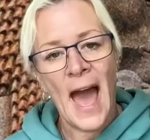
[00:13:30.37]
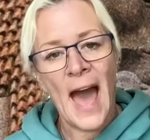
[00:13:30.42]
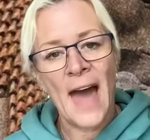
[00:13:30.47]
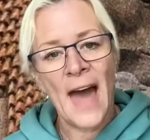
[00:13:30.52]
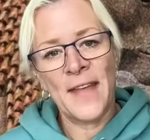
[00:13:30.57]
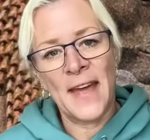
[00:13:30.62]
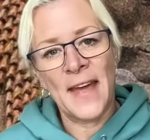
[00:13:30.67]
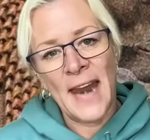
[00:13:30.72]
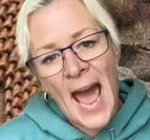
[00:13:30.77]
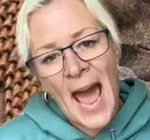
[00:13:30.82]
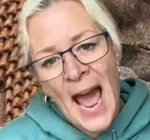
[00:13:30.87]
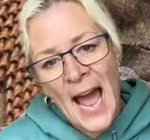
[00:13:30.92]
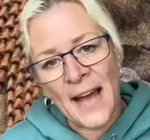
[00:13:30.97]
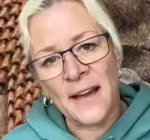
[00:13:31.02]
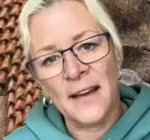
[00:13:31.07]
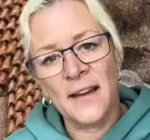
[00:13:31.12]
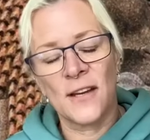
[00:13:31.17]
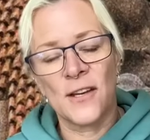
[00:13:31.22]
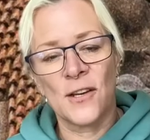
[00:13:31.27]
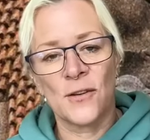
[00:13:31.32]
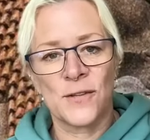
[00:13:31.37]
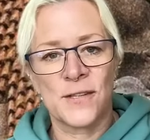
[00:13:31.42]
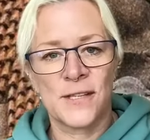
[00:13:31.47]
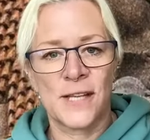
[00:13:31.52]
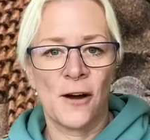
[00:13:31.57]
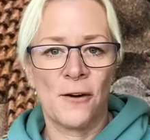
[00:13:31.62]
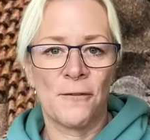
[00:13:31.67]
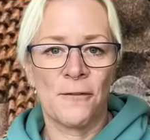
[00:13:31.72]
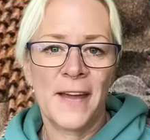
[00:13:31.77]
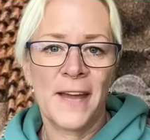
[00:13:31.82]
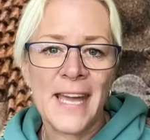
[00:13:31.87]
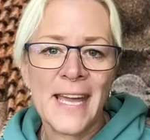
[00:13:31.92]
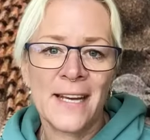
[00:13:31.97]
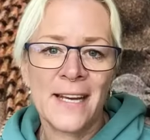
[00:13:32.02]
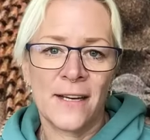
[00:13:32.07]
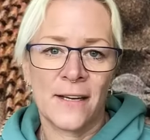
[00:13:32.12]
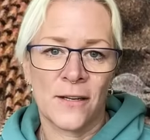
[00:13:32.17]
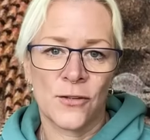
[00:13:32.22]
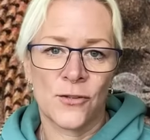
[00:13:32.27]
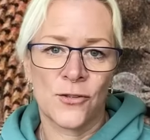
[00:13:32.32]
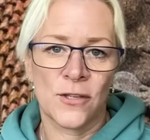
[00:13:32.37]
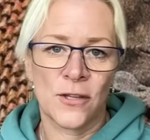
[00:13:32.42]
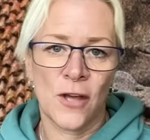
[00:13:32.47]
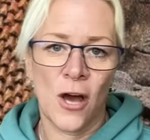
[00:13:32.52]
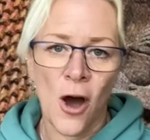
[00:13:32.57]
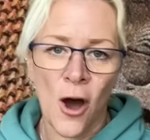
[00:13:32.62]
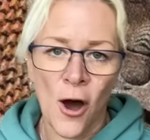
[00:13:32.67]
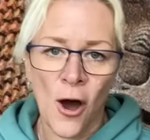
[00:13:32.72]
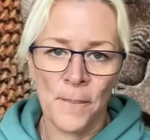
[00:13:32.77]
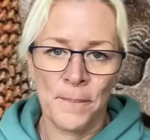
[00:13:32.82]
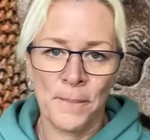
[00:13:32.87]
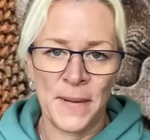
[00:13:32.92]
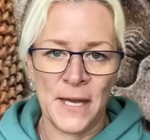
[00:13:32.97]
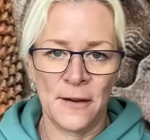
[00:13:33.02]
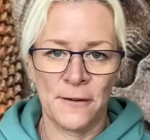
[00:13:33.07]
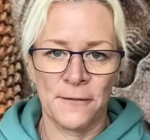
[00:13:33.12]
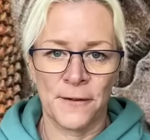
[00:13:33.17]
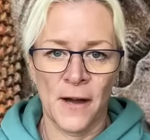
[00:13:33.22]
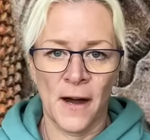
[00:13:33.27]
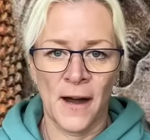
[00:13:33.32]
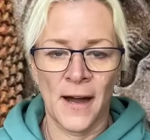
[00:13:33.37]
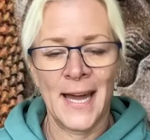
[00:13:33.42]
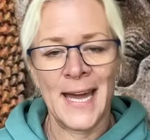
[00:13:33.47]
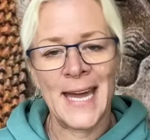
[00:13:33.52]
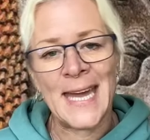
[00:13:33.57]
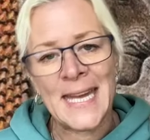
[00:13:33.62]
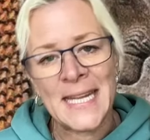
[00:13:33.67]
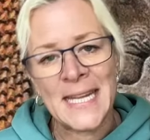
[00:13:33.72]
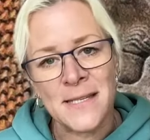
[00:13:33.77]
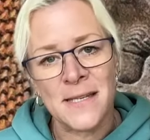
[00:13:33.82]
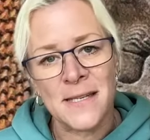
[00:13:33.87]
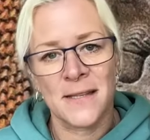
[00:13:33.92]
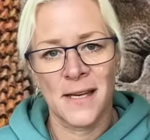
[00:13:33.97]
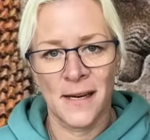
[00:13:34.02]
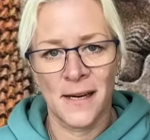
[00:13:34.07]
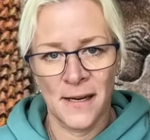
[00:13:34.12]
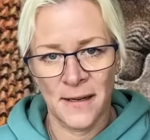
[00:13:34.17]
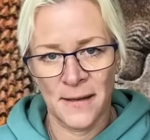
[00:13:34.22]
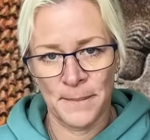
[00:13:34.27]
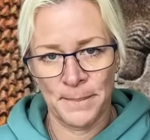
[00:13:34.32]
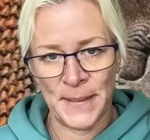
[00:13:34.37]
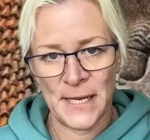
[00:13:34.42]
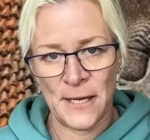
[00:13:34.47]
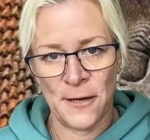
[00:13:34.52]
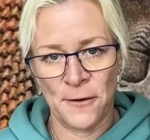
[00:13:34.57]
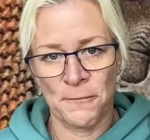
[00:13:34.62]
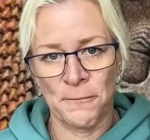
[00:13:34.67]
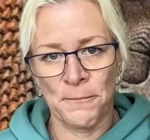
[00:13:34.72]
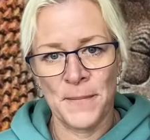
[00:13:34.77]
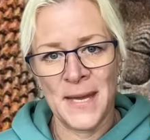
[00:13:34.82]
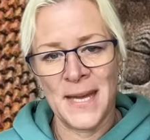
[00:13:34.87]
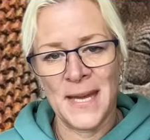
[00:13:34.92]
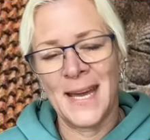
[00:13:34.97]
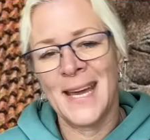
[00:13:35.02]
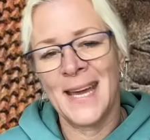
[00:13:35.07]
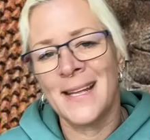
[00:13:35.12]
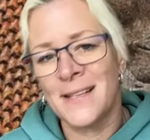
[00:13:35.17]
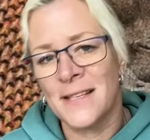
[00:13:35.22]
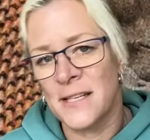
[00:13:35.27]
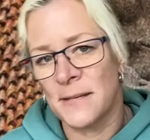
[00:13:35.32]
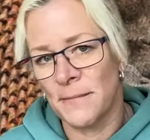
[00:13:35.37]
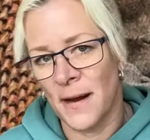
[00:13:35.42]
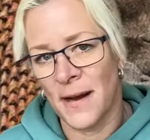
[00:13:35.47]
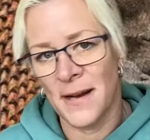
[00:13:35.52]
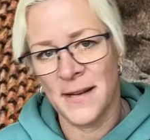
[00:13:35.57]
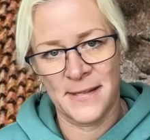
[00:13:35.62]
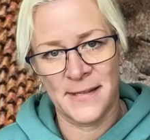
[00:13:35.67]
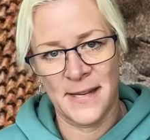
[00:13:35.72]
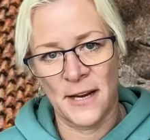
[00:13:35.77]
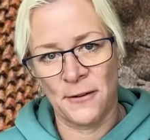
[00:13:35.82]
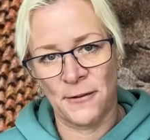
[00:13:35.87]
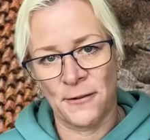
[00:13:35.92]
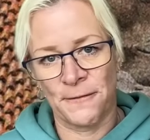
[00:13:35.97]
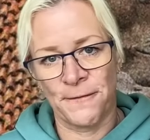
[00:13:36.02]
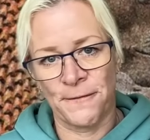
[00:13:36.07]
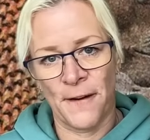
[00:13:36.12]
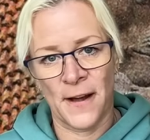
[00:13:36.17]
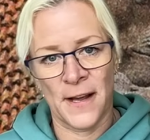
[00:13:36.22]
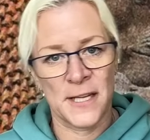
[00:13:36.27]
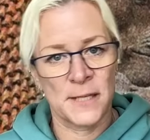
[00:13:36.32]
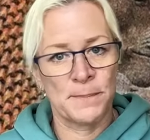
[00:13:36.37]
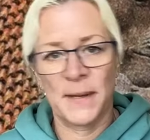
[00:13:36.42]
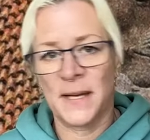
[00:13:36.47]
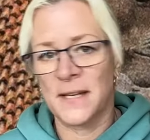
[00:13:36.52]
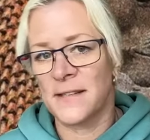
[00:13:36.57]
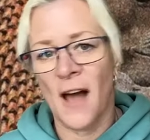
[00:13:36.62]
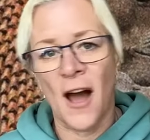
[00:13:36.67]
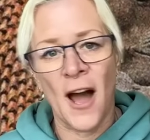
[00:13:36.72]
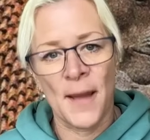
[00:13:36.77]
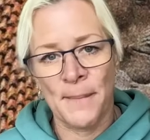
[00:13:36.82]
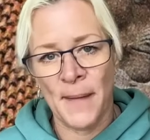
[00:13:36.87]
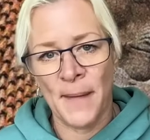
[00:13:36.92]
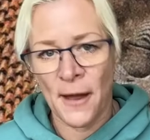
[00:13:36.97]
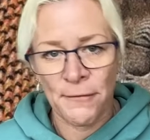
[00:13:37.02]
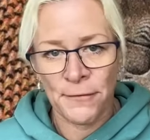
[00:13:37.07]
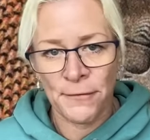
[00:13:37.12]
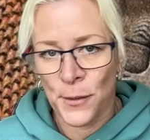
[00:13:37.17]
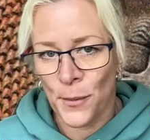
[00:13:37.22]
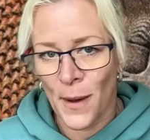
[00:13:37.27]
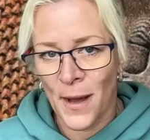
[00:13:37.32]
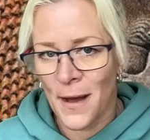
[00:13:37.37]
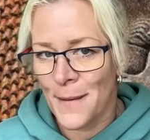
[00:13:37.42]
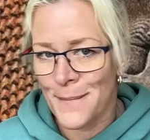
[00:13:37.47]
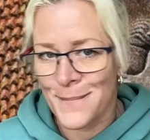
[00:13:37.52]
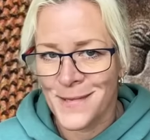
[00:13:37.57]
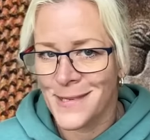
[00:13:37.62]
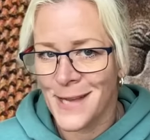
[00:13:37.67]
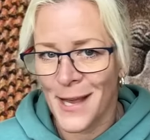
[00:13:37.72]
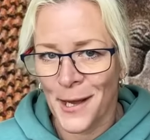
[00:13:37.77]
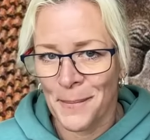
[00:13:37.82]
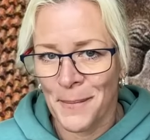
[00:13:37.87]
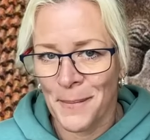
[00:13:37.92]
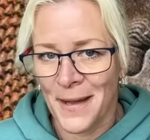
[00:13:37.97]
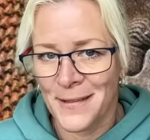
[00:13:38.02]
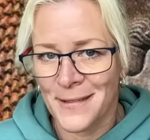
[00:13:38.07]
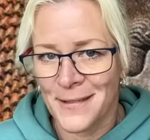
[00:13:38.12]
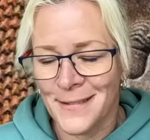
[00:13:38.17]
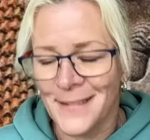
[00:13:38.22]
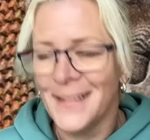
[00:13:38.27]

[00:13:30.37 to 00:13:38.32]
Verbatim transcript: and then anchor yourself into the heartbeat of Gaia, into the heartbeat of me, into my sacred fires, because I'm everywhere. I'm Sekhmet.